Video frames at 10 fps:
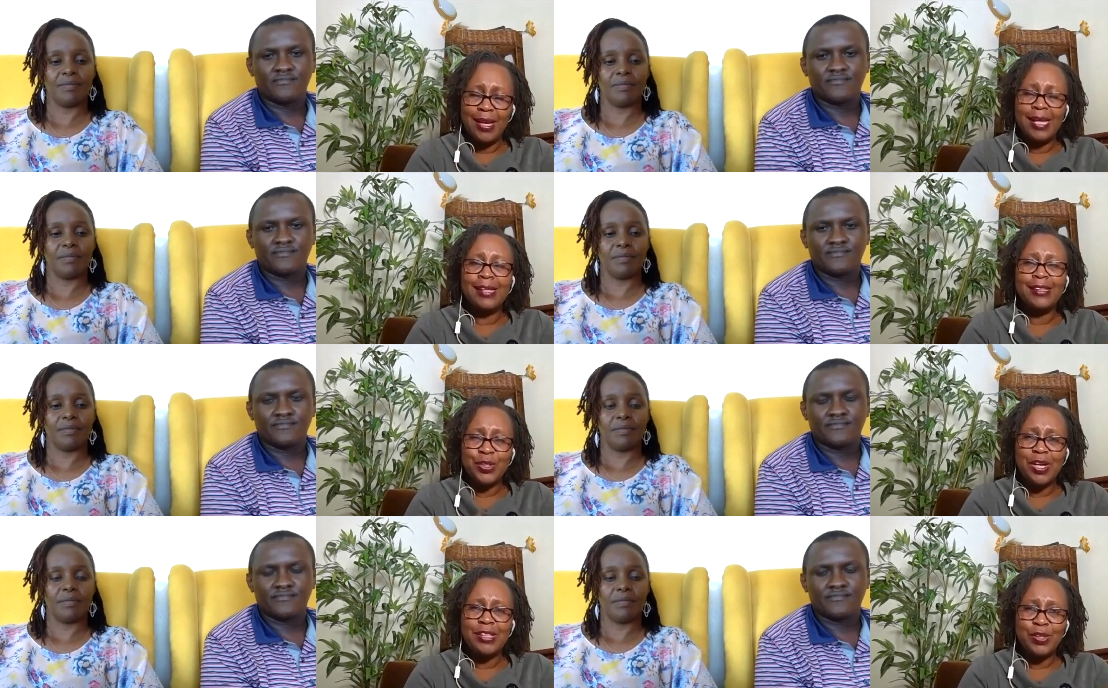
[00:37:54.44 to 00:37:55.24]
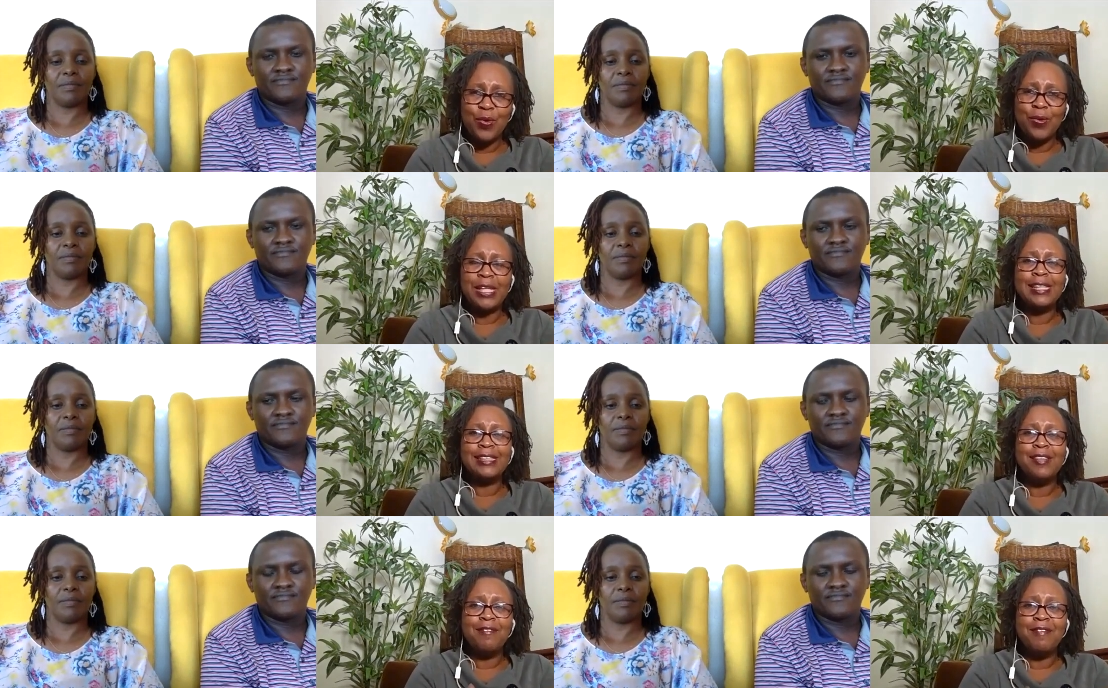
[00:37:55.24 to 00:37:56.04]
Speaker 1: Let us trust God. Let
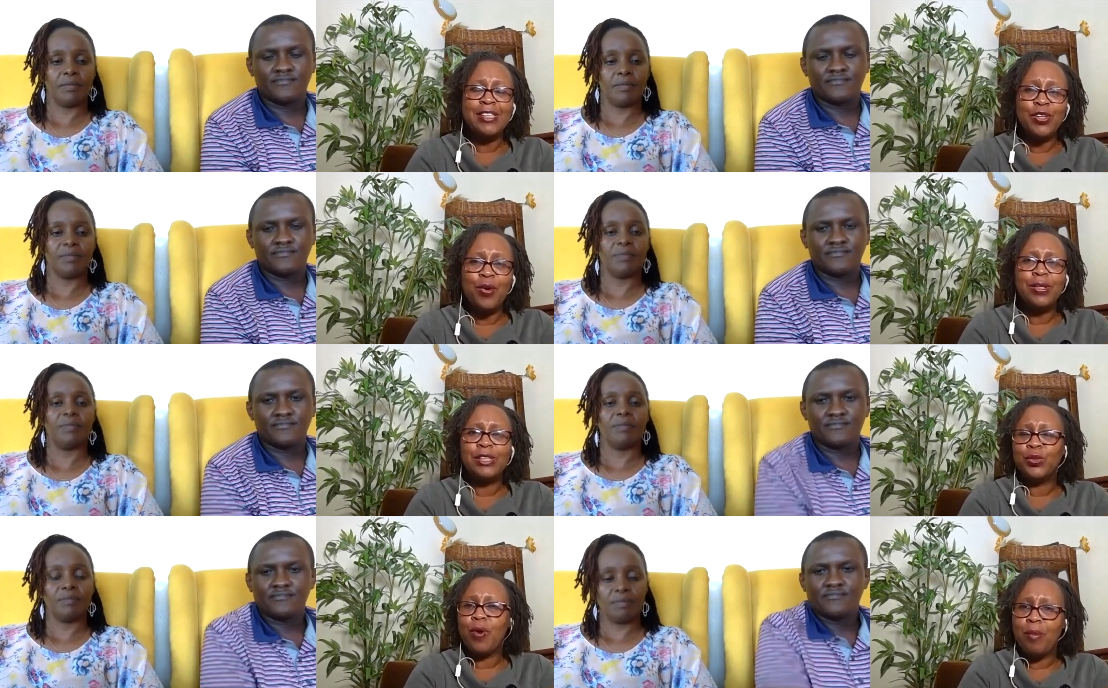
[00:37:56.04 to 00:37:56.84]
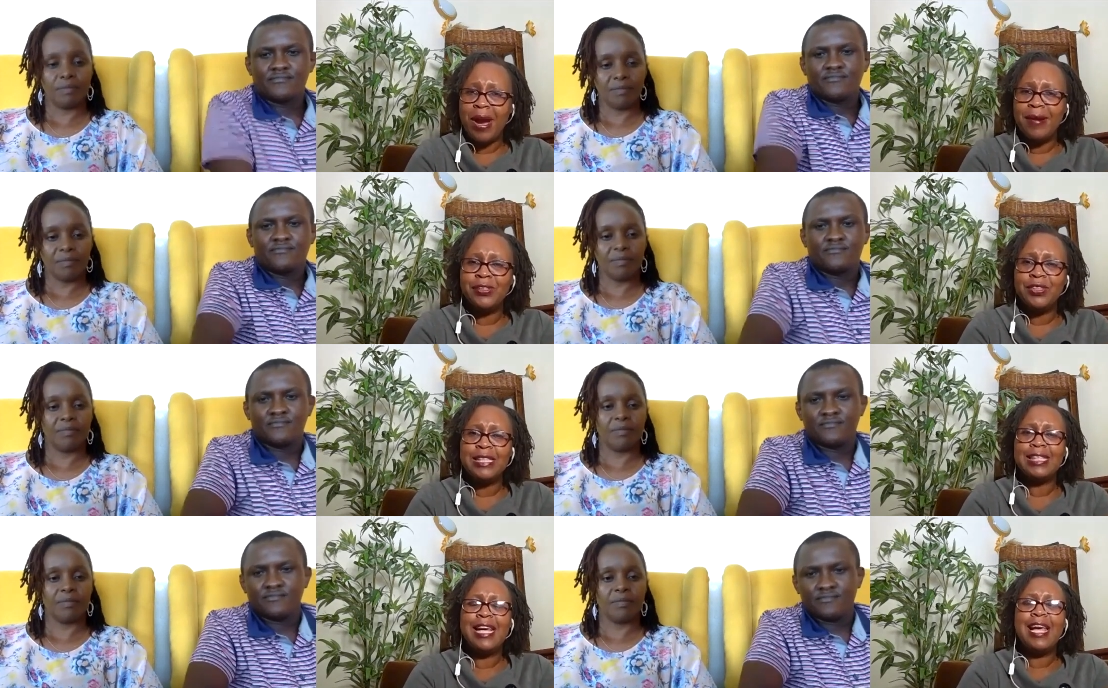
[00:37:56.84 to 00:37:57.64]
us invite God into our
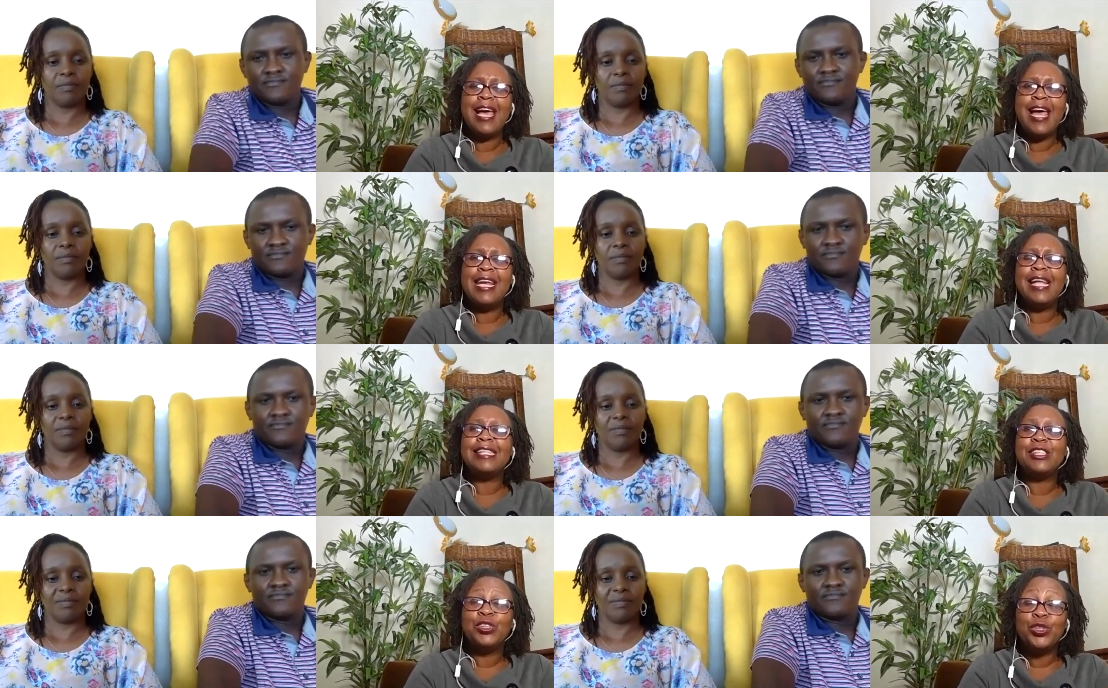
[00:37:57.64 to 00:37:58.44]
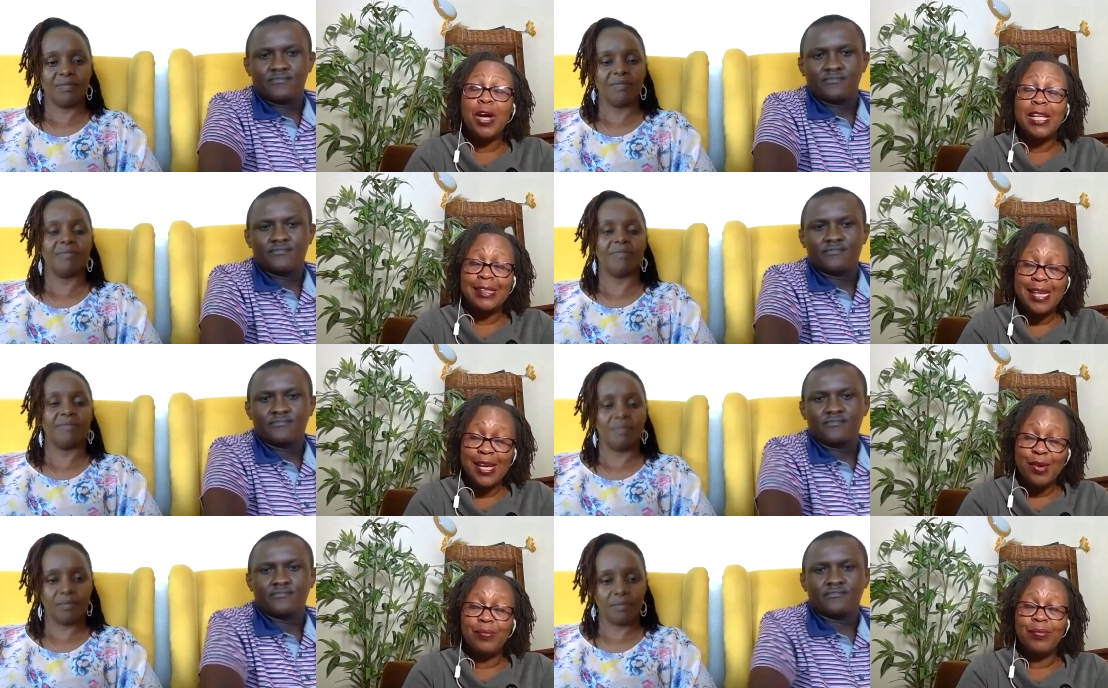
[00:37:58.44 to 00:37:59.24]
marriages and let us trust
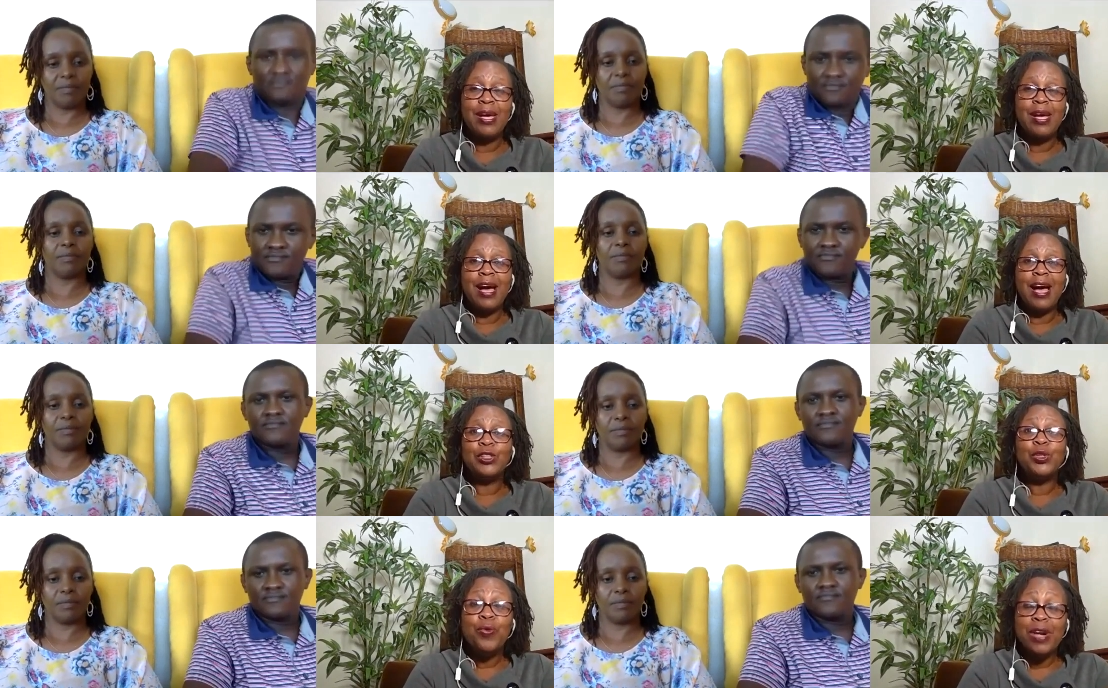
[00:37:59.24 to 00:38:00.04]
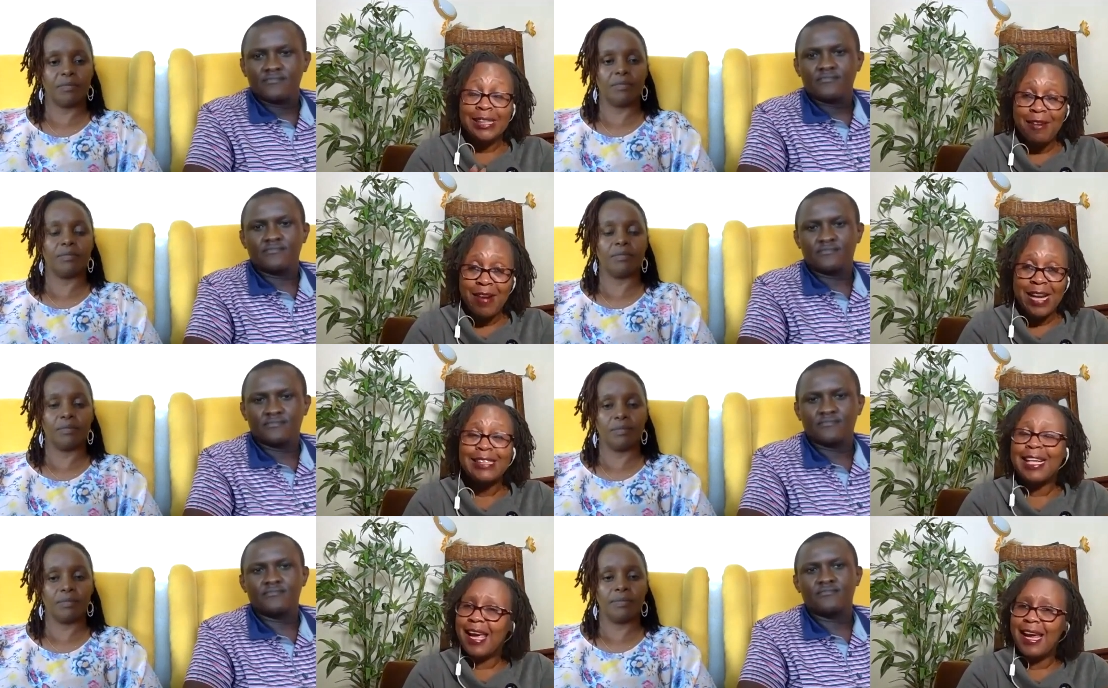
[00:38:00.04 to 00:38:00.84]
Him uh, to
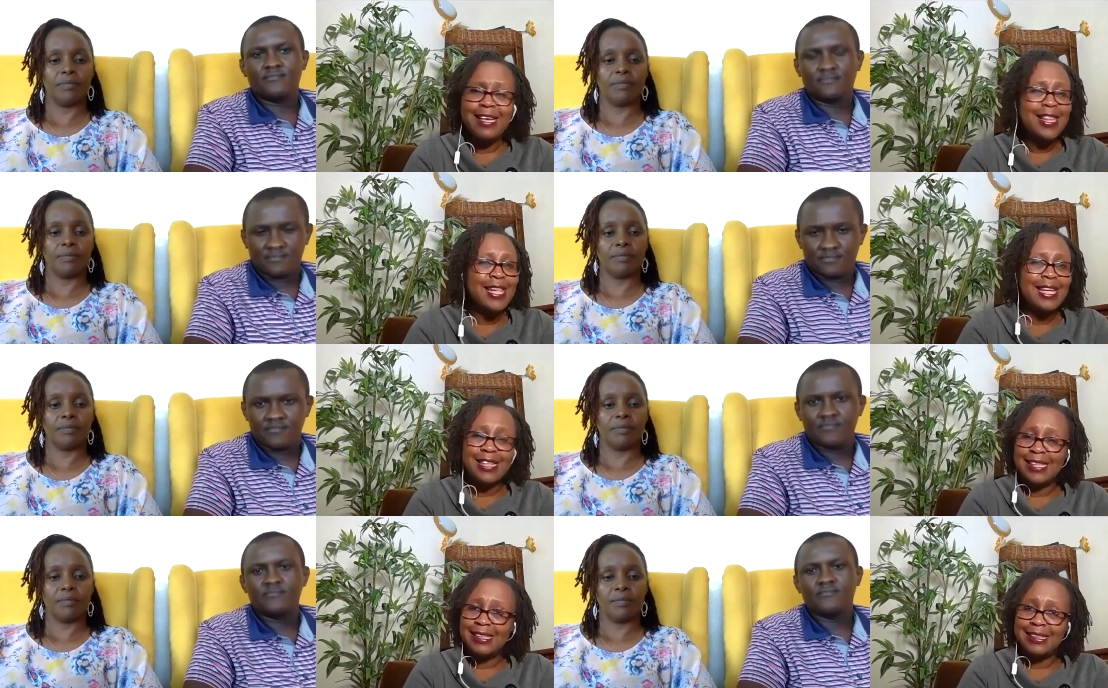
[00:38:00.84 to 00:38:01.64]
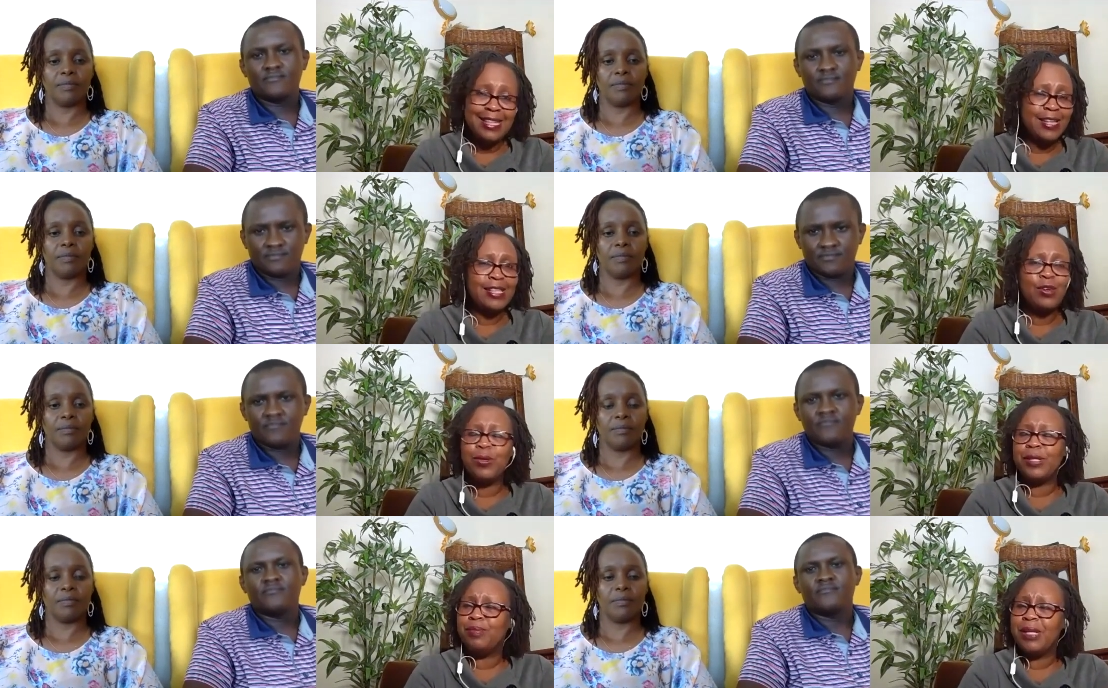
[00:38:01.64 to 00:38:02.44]
resurrect anything that is dead.
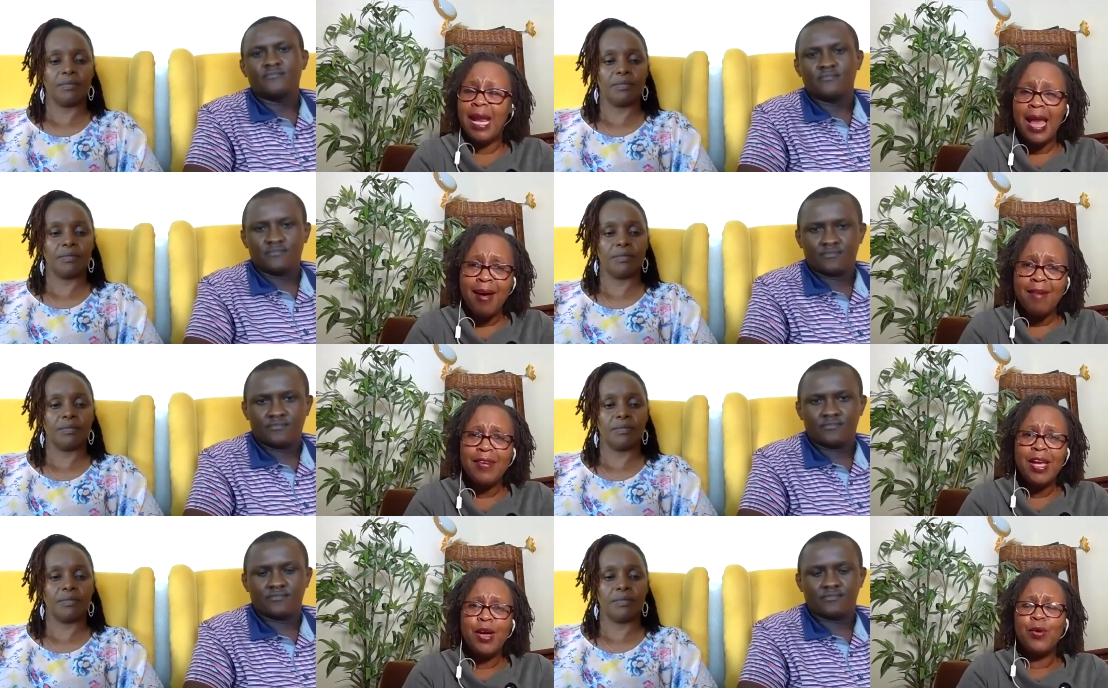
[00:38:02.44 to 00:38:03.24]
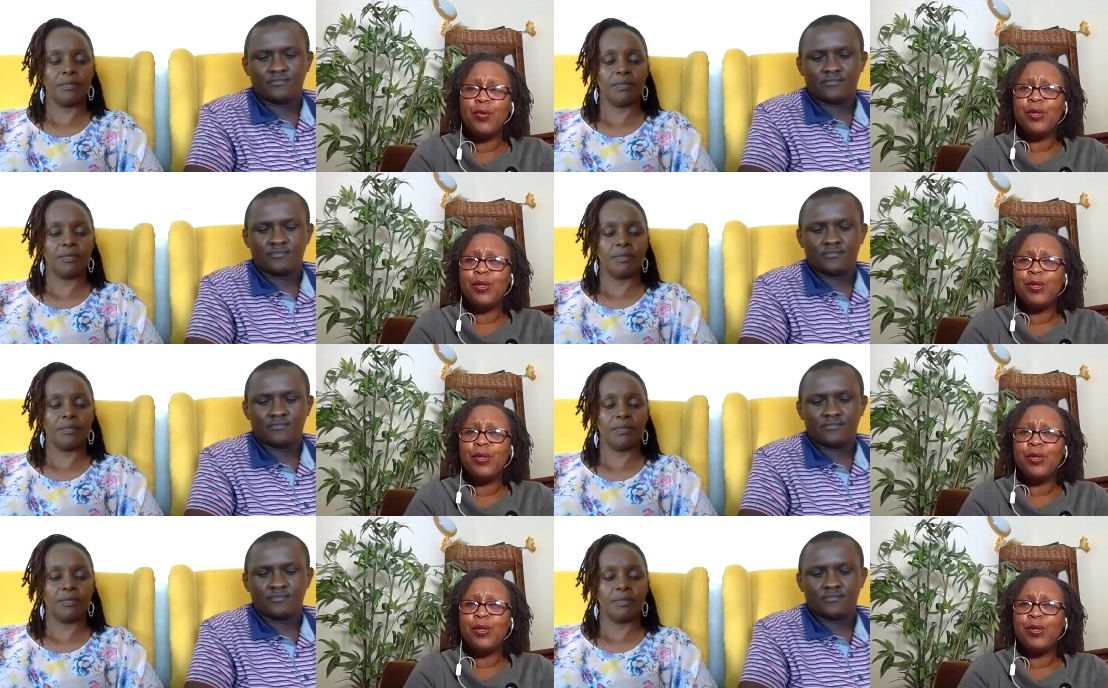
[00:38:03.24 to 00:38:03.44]
Could it be love? Could